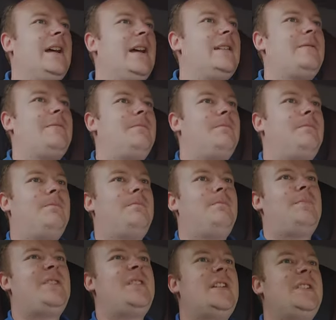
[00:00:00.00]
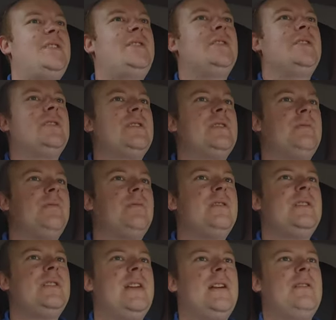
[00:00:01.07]
You had pedestrians
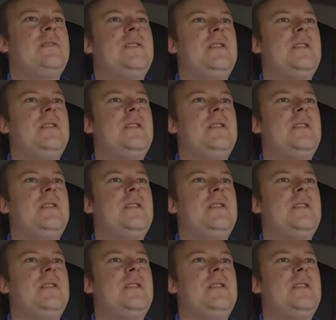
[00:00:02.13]
walking down